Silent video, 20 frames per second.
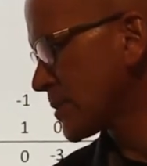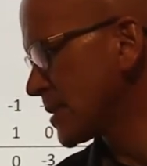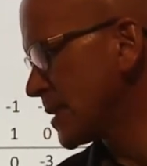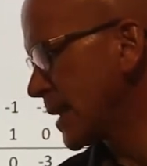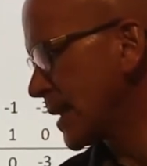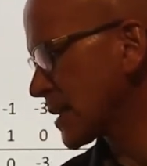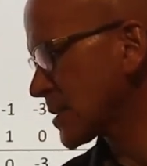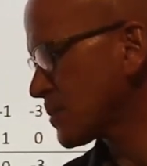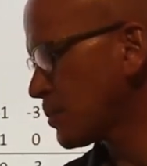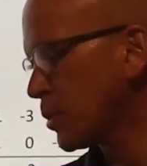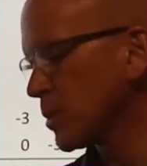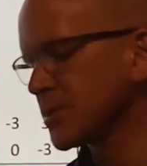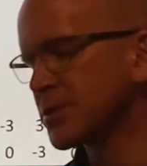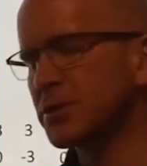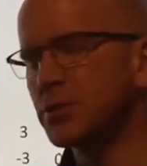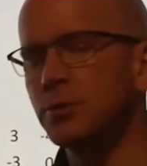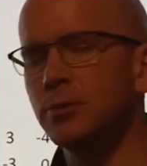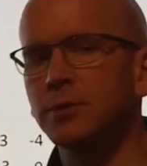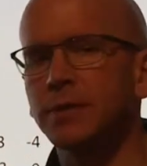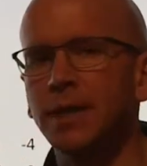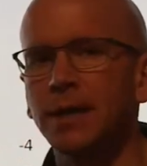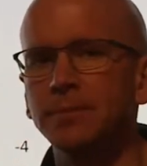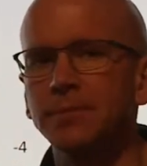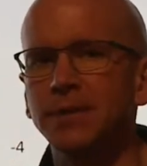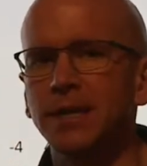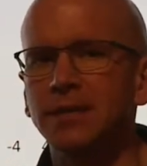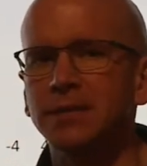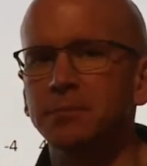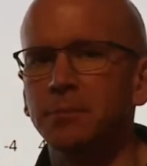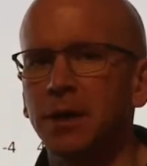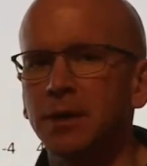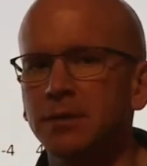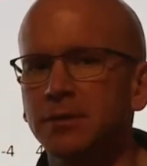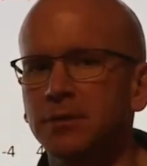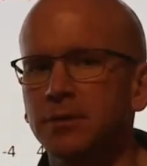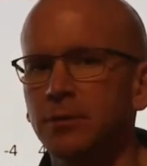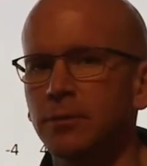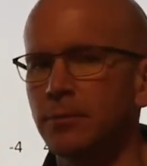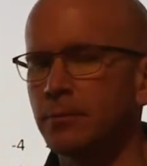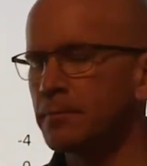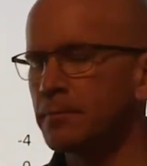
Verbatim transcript: in x plus 2 times x minus 2.